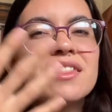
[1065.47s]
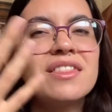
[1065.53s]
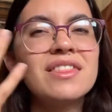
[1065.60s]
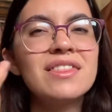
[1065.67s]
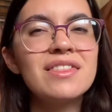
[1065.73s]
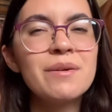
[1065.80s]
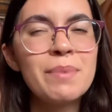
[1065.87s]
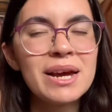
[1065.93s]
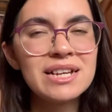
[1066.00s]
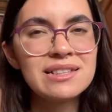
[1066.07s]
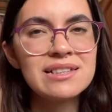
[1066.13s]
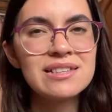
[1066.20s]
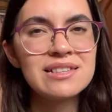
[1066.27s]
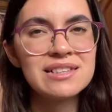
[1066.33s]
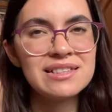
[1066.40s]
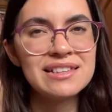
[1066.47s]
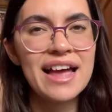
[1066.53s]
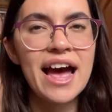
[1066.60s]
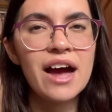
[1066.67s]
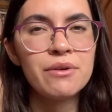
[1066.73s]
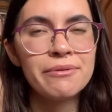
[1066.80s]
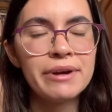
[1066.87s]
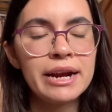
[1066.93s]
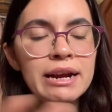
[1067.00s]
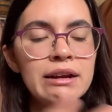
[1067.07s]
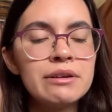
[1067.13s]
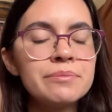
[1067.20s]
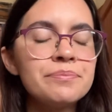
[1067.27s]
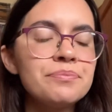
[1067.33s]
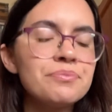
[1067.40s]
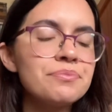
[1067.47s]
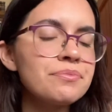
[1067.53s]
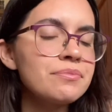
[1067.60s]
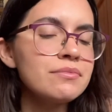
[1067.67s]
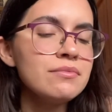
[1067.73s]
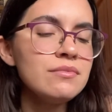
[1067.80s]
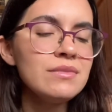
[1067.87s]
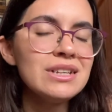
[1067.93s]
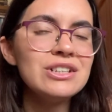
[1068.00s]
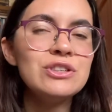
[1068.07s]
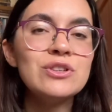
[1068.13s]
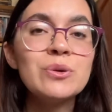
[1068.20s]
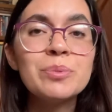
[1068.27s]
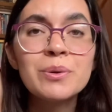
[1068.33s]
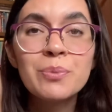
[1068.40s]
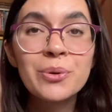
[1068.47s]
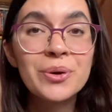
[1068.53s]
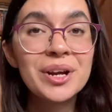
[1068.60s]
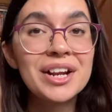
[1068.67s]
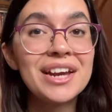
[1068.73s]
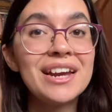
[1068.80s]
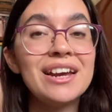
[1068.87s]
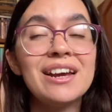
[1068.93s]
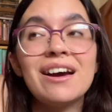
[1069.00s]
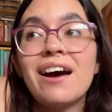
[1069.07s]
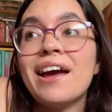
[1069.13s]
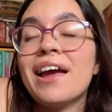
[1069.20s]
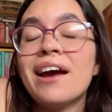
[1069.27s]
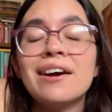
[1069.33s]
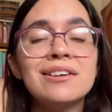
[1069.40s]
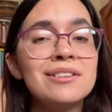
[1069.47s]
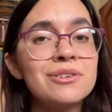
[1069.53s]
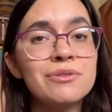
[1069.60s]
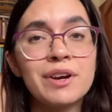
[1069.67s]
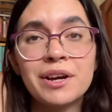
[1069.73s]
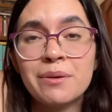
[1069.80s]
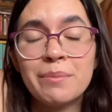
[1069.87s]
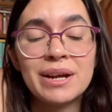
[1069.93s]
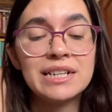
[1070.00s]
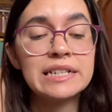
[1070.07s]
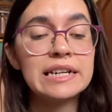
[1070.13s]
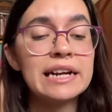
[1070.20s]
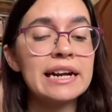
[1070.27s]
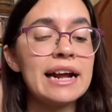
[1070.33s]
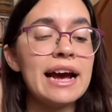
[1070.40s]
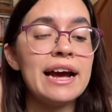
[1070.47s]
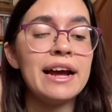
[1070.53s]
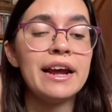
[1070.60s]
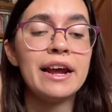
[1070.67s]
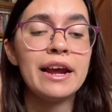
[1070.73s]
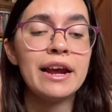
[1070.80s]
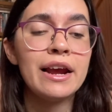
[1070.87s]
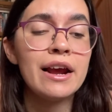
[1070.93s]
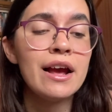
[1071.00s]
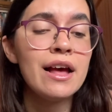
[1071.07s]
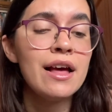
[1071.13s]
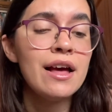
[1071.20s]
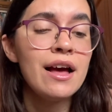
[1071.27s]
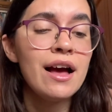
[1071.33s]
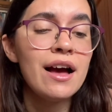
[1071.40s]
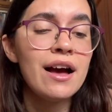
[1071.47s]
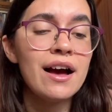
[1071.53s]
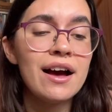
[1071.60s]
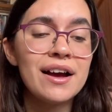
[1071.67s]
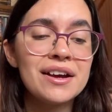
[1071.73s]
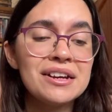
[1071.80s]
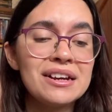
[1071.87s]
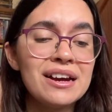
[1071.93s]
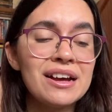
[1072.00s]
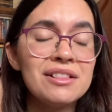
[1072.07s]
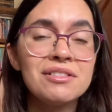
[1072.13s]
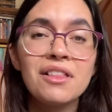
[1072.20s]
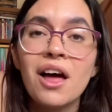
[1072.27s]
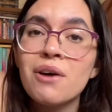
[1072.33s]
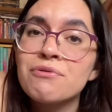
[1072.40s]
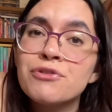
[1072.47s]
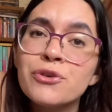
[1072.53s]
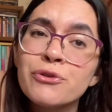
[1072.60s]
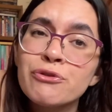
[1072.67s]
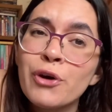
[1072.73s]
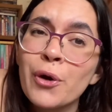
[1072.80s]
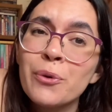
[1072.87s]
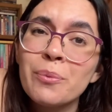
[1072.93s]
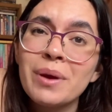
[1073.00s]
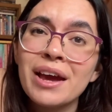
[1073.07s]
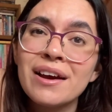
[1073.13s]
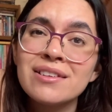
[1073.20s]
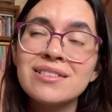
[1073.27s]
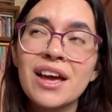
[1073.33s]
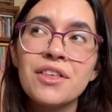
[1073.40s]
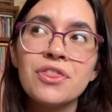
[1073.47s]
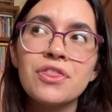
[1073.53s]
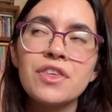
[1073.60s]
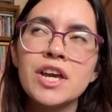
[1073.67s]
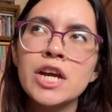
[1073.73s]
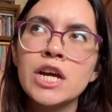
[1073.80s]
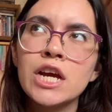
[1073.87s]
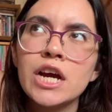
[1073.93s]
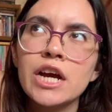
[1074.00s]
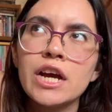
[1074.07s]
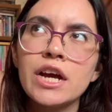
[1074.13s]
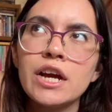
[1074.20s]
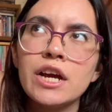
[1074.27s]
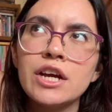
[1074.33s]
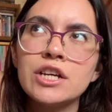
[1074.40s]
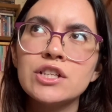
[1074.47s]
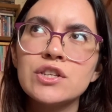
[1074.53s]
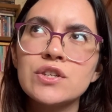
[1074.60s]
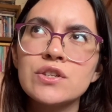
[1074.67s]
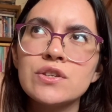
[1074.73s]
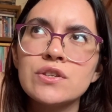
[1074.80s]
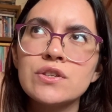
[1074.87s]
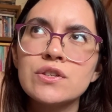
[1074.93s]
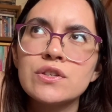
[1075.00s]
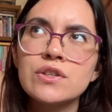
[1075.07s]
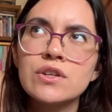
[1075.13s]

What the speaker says: the basis is that, right? Super pretty. I highly recommend it. I love the romance. I think it just,